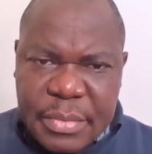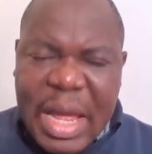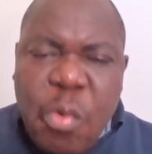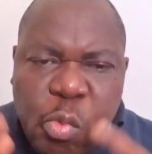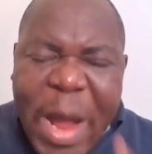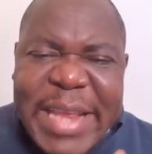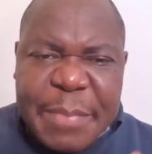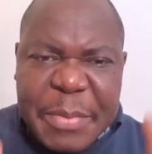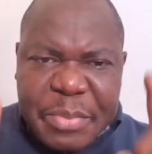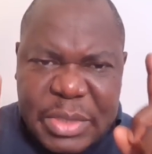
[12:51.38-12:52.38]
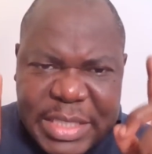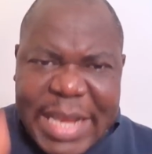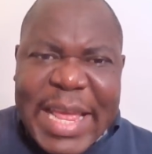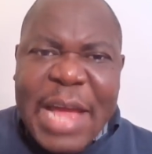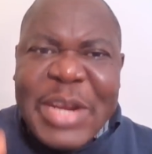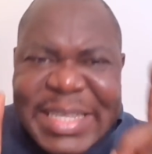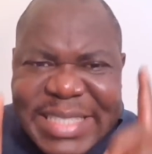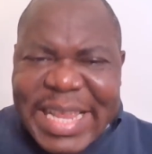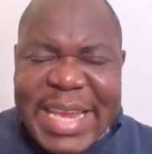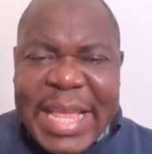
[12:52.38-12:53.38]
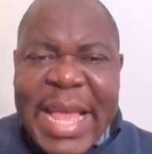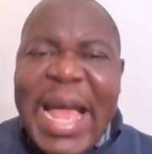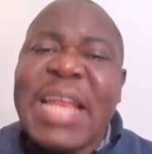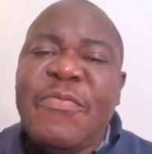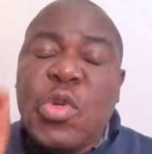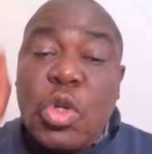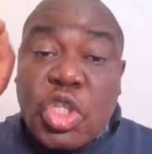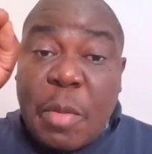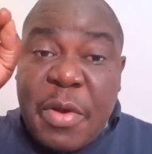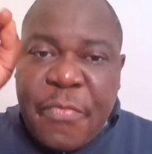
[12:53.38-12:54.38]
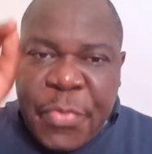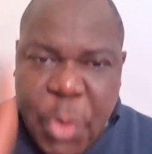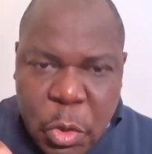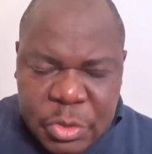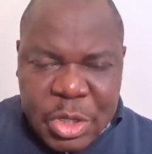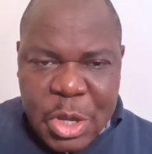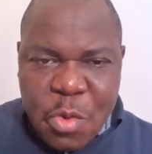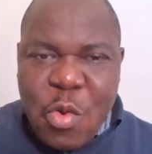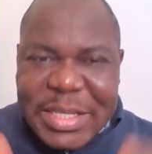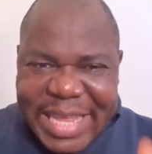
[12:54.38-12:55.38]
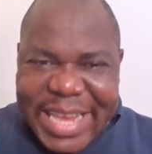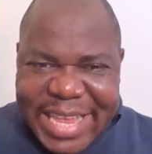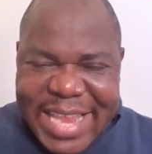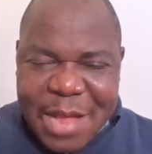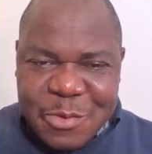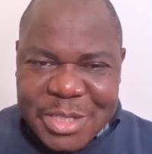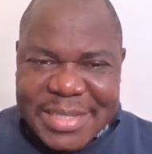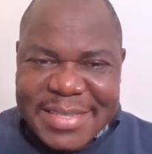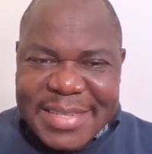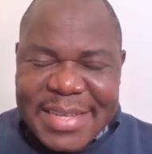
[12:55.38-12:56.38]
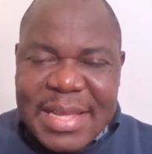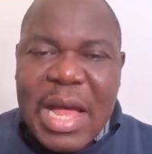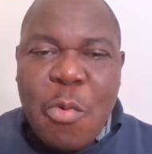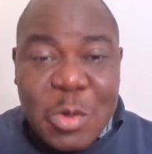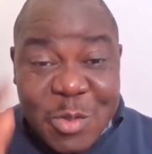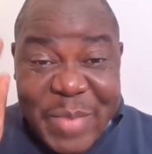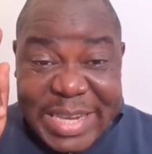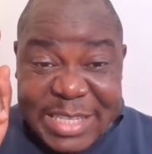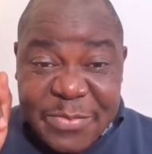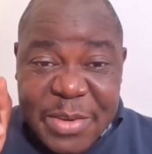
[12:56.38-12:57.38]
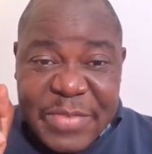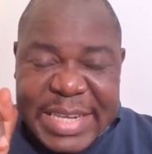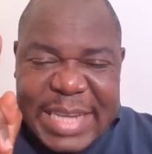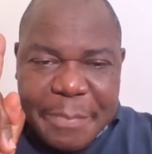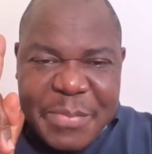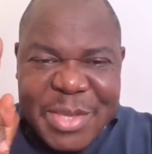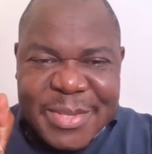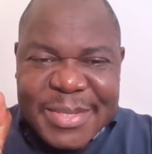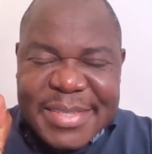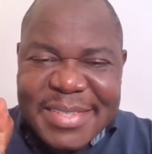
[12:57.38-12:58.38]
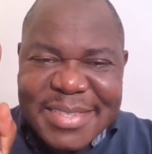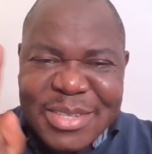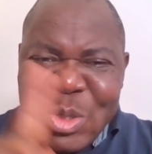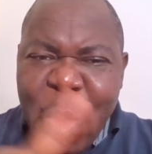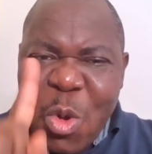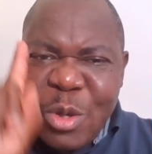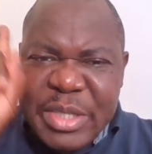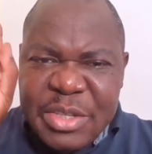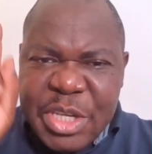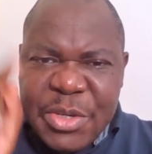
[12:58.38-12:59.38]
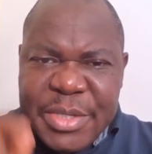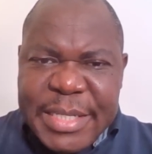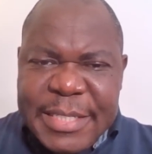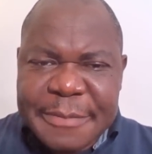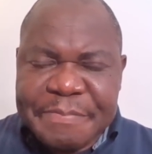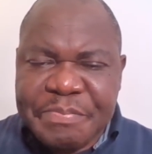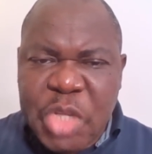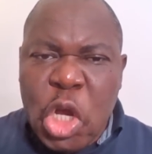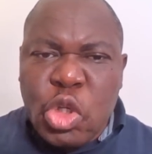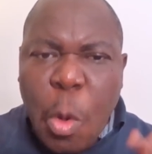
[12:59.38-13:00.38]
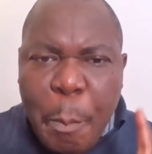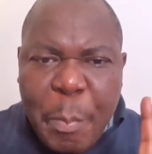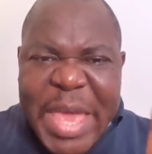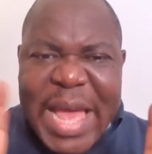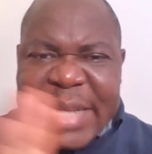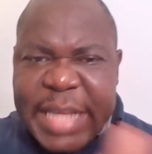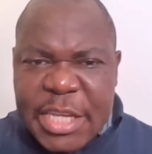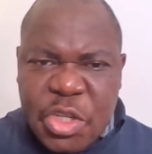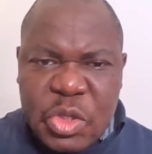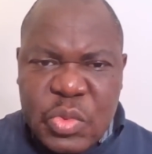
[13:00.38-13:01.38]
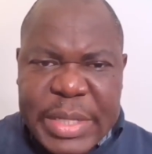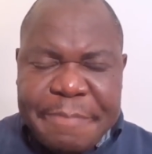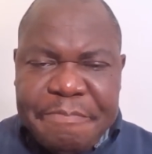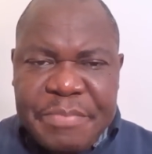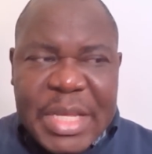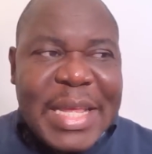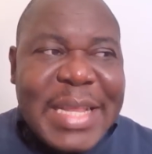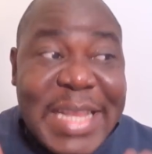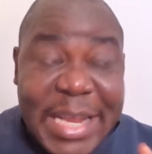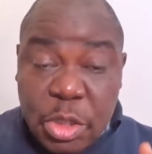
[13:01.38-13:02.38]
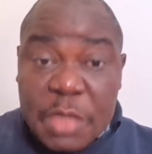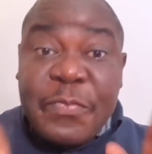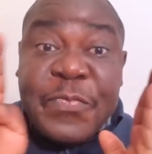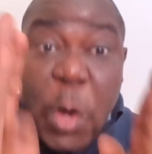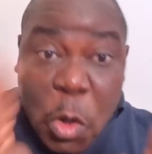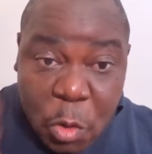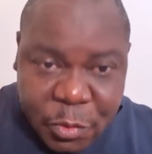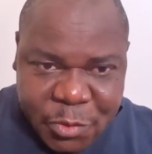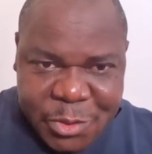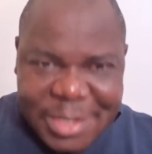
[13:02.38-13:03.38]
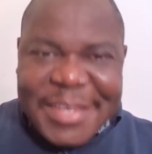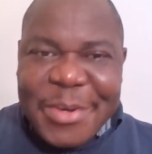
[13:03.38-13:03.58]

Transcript: and why the people send it out and even know some of those who are sending it out. I want to make this fervent appeal. Don't concentrate on it. Don't pay attention to them. Let us focus